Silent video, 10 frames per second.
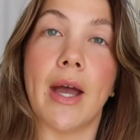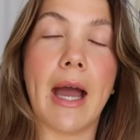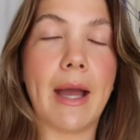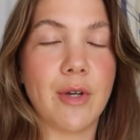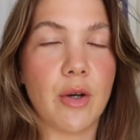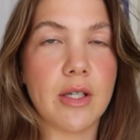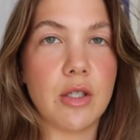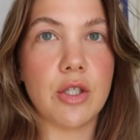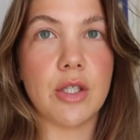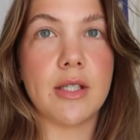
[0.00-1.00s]
I'm going
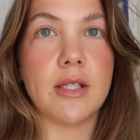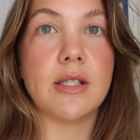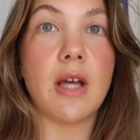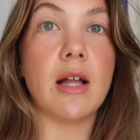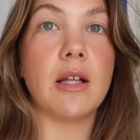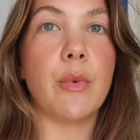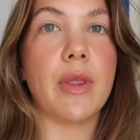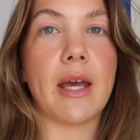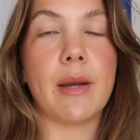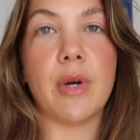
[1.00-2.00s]
to just style it
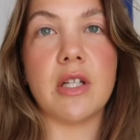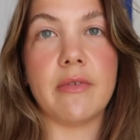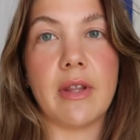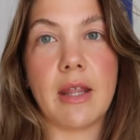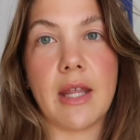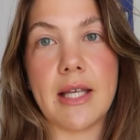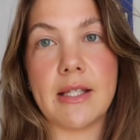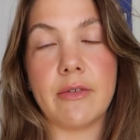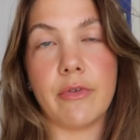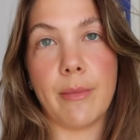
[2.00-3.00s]
with like a bunch of other
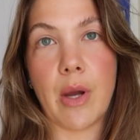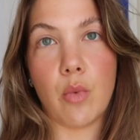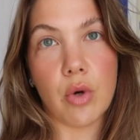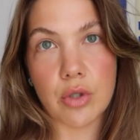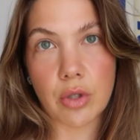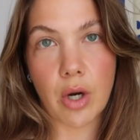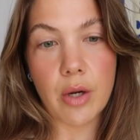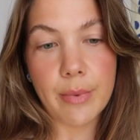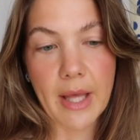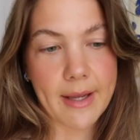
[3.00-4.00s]
things from my
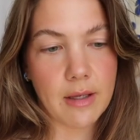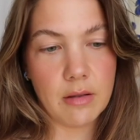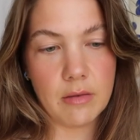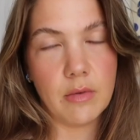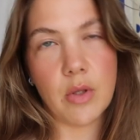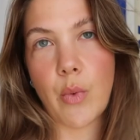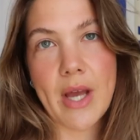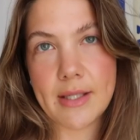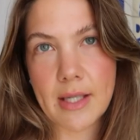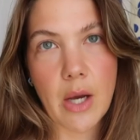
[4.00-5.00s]
wardrobe, like the
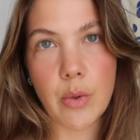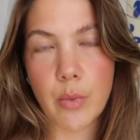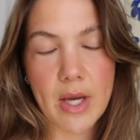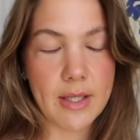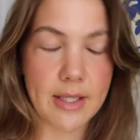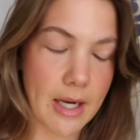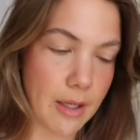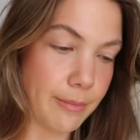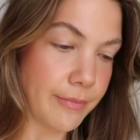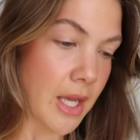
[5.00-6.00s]
ways that I would wear the
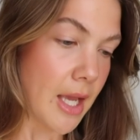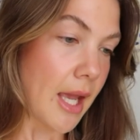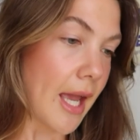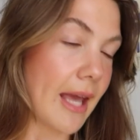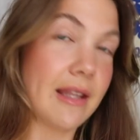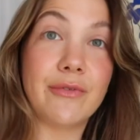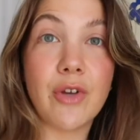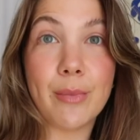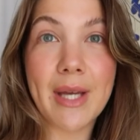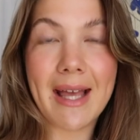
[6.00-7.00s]
denim, and then
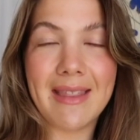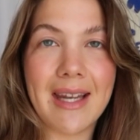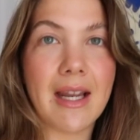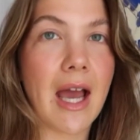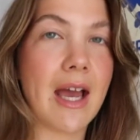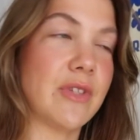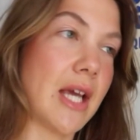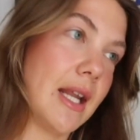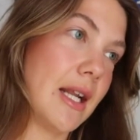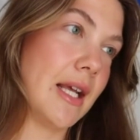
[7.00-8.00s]
film it, and then I have to
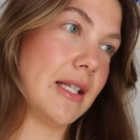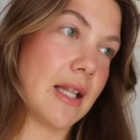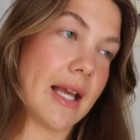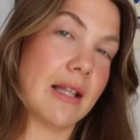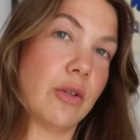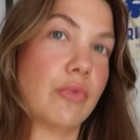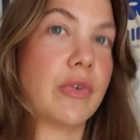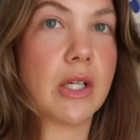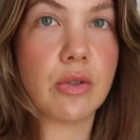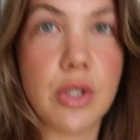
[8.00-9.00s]
edit it into like a little reel.